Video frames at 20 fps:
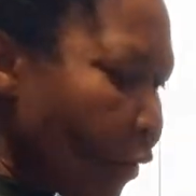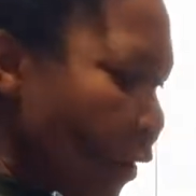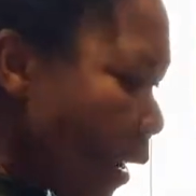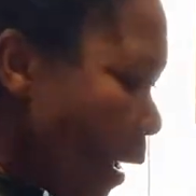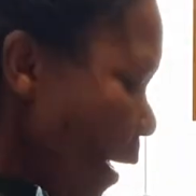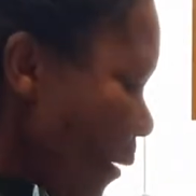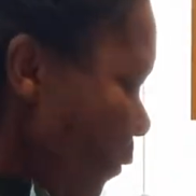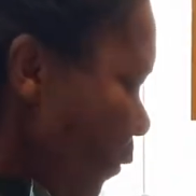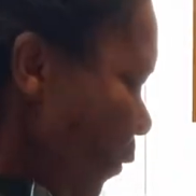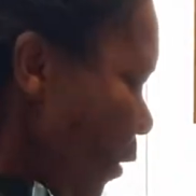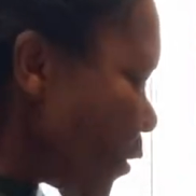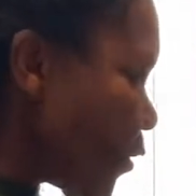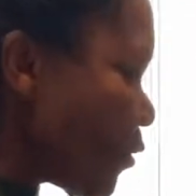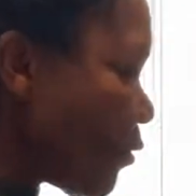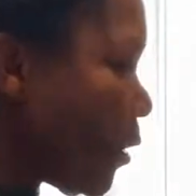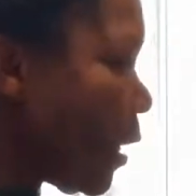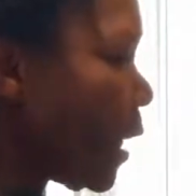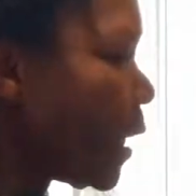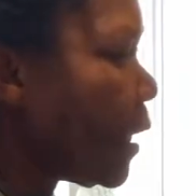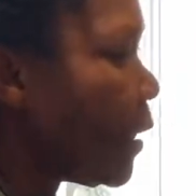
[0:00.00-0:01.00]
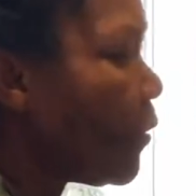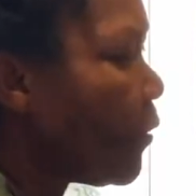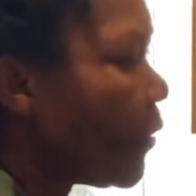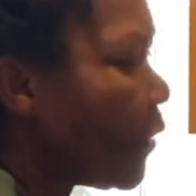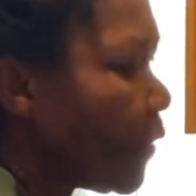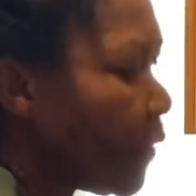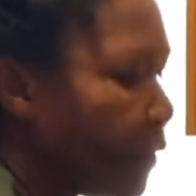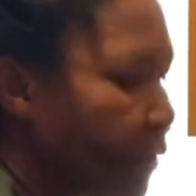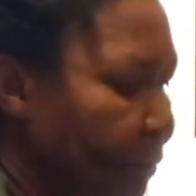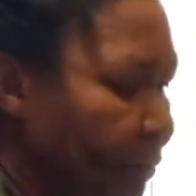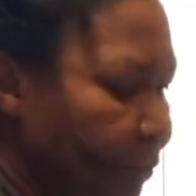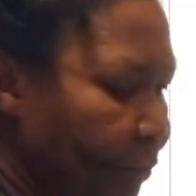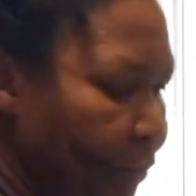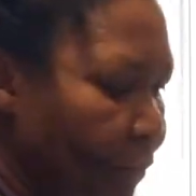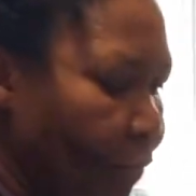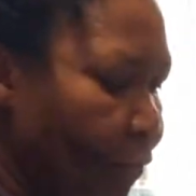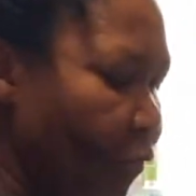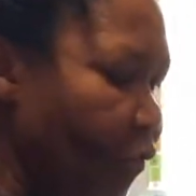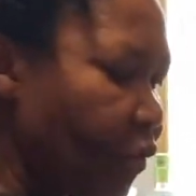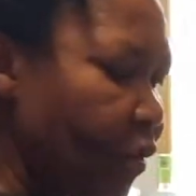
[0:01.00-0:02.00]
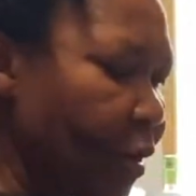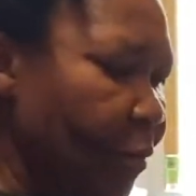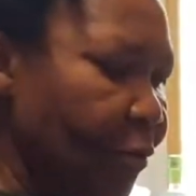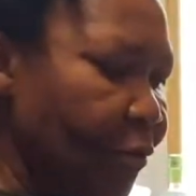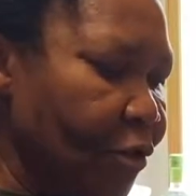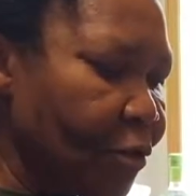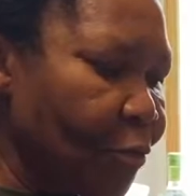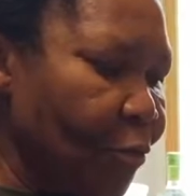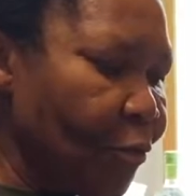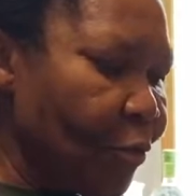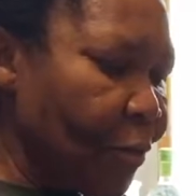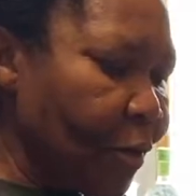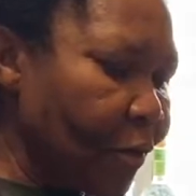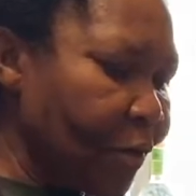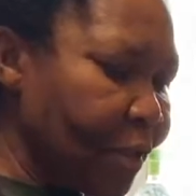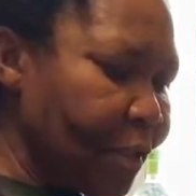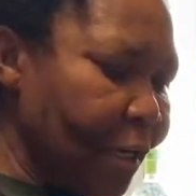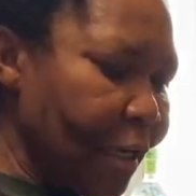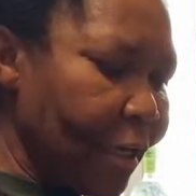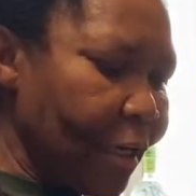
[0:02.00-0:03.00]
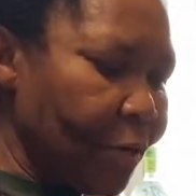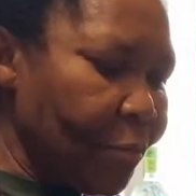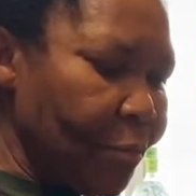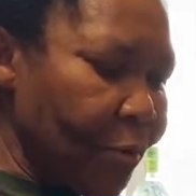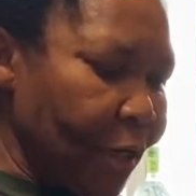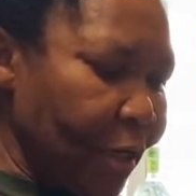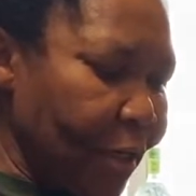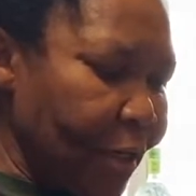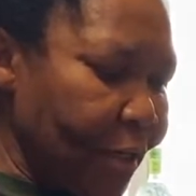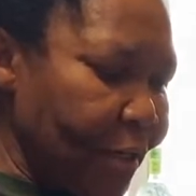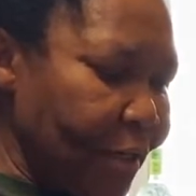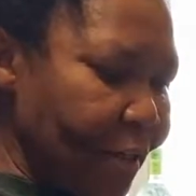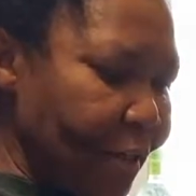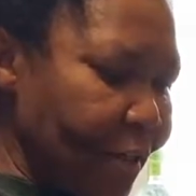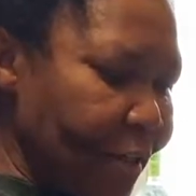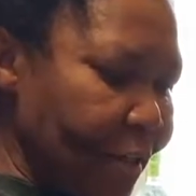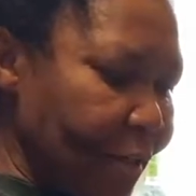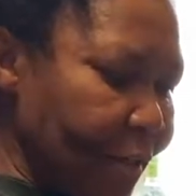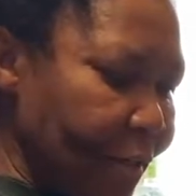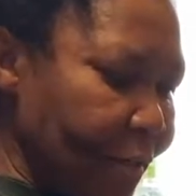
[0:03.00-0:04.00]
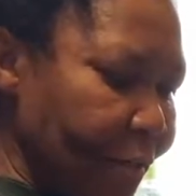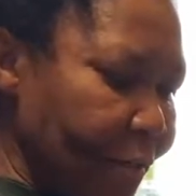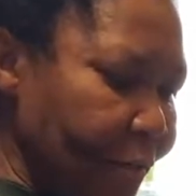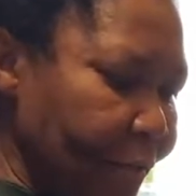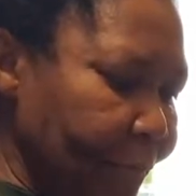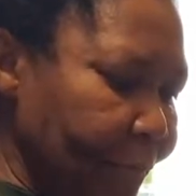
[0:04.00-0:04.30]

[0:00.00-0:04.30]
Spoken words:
I'm going to add another tablespoon because I can barely taste it.